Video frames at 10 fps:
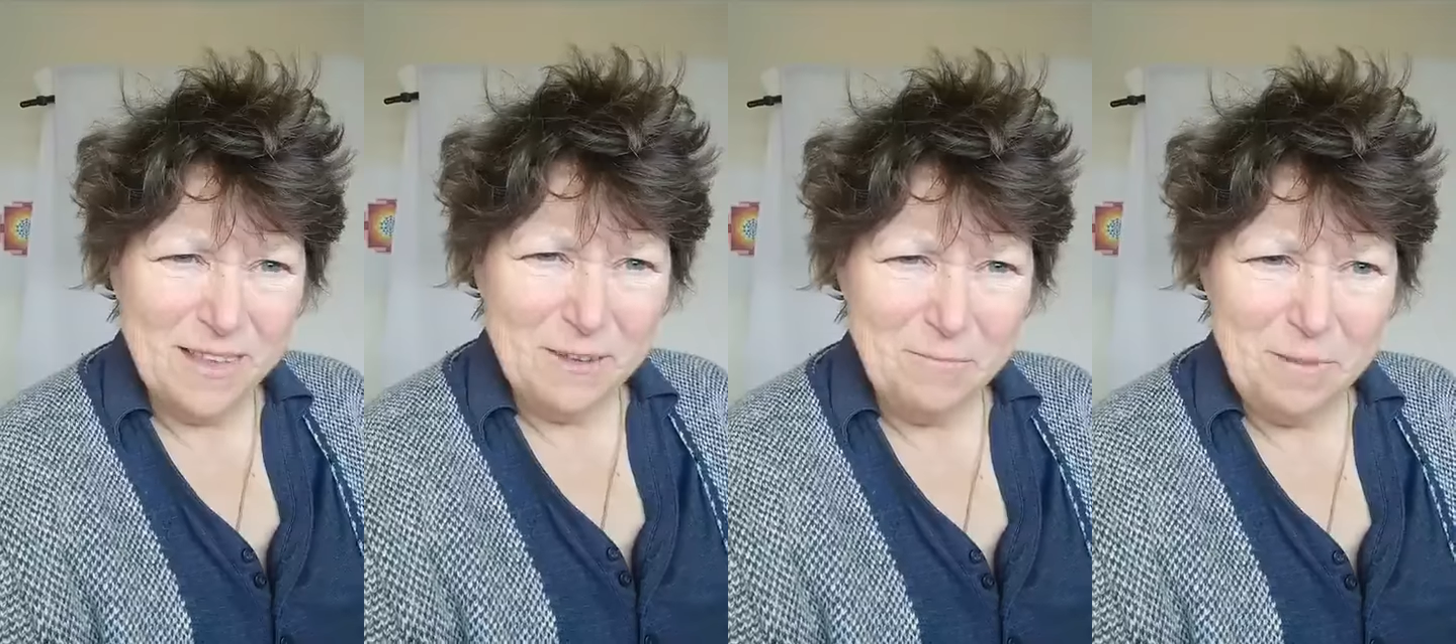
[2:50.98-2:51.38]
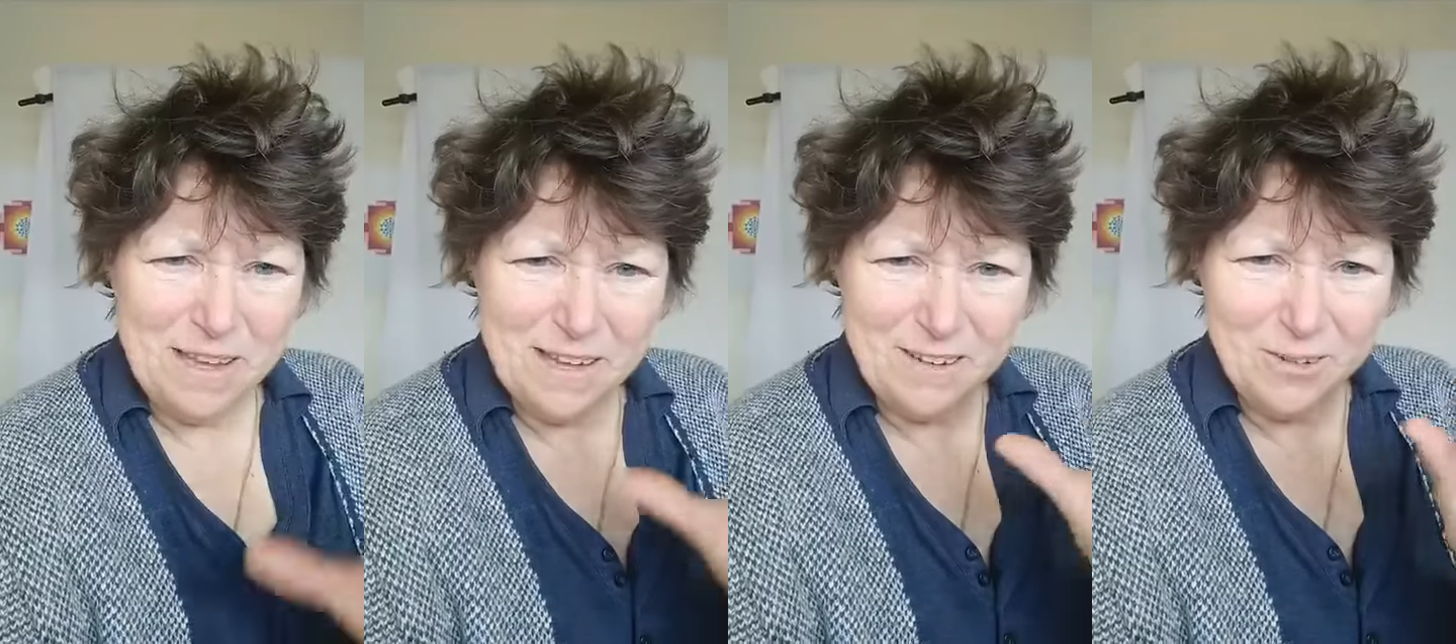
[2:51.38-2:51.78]

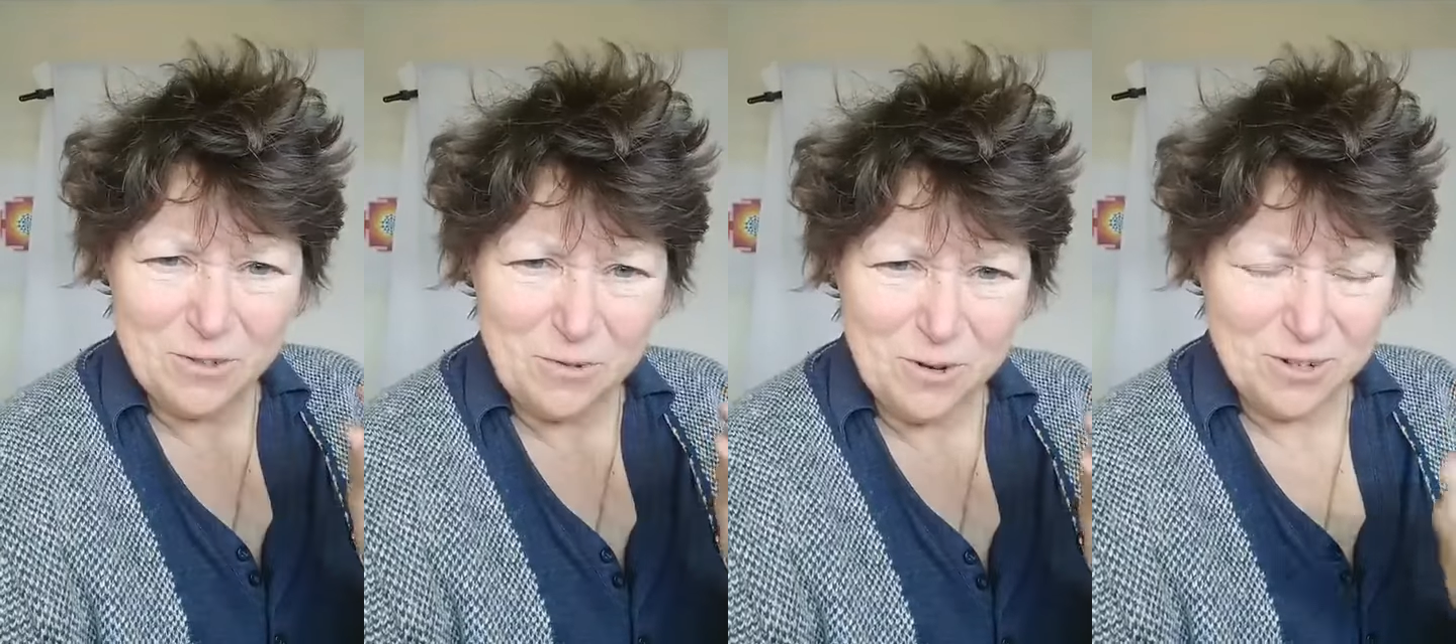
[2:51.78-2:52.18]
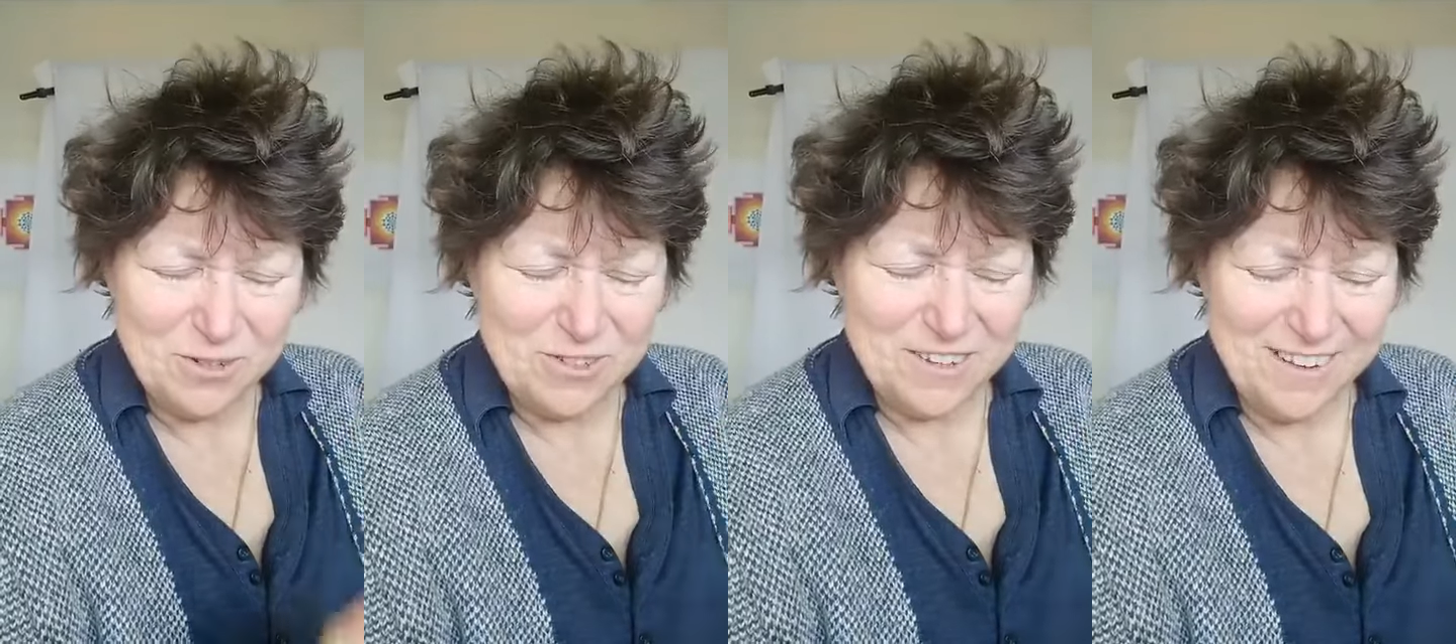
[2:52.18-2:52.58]
being in close
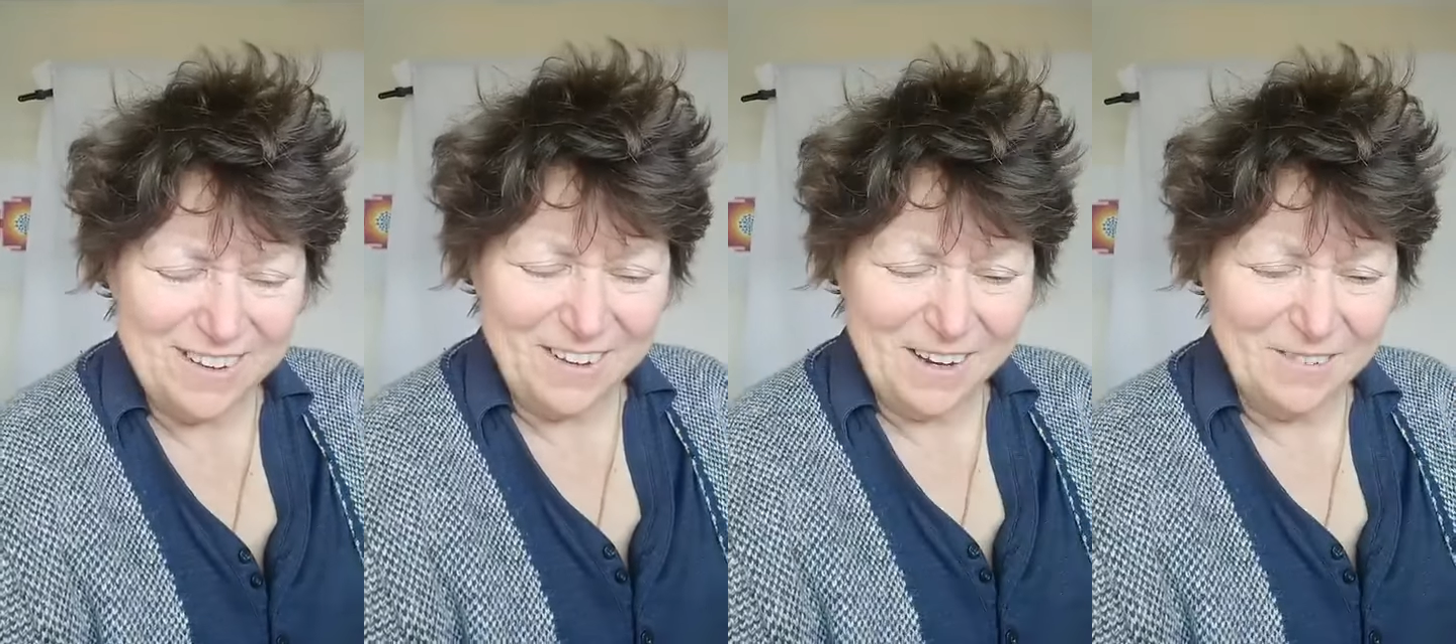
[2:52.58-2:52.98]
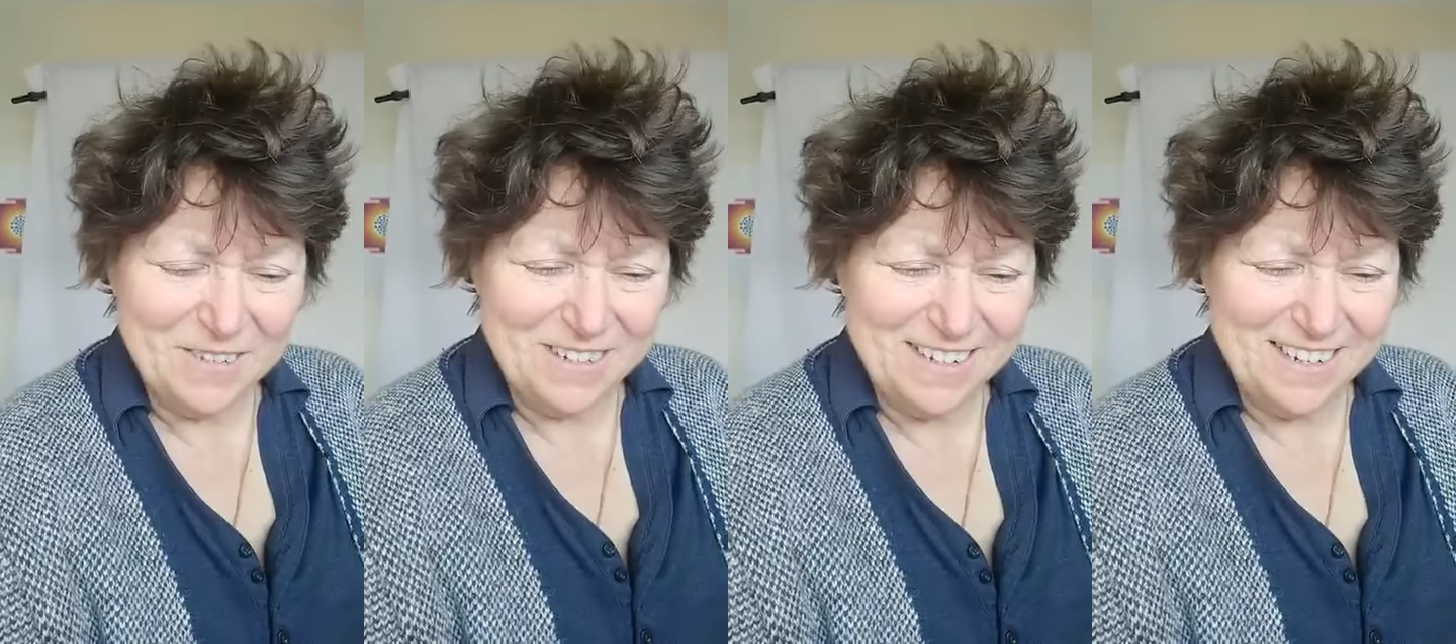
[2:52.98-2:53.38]
quarters, a lot of
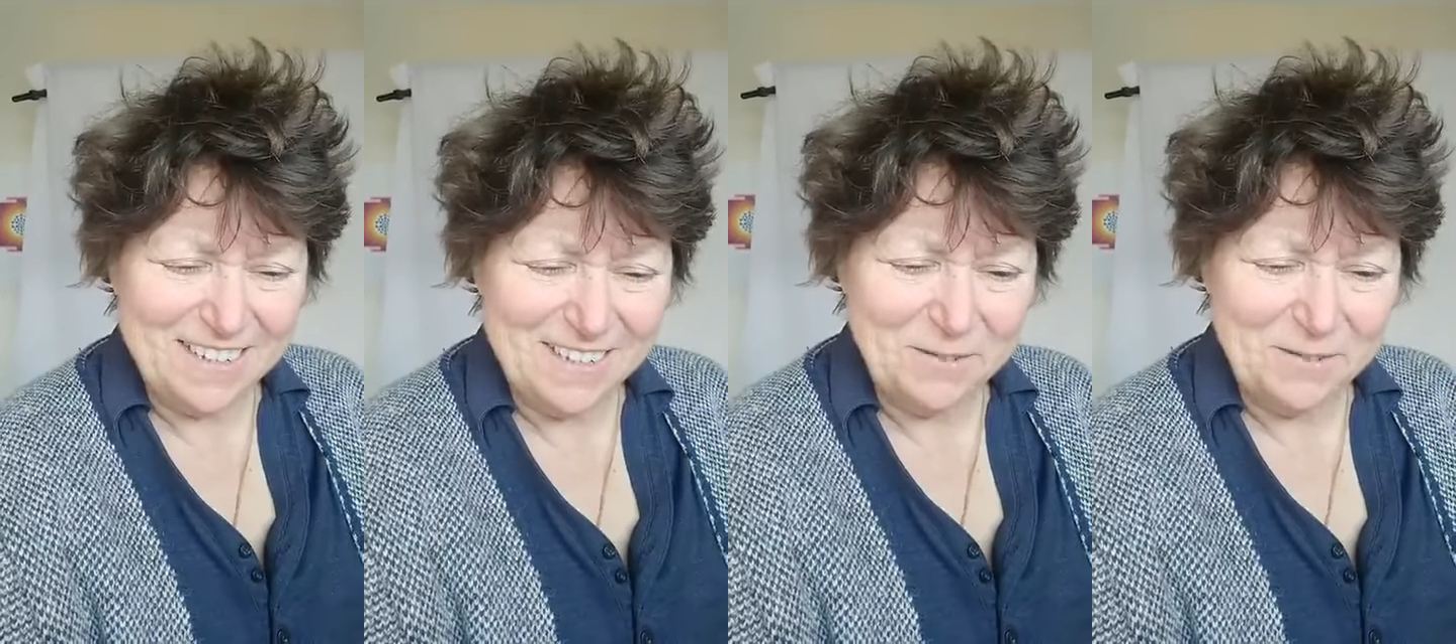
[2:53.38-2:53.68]
suggestions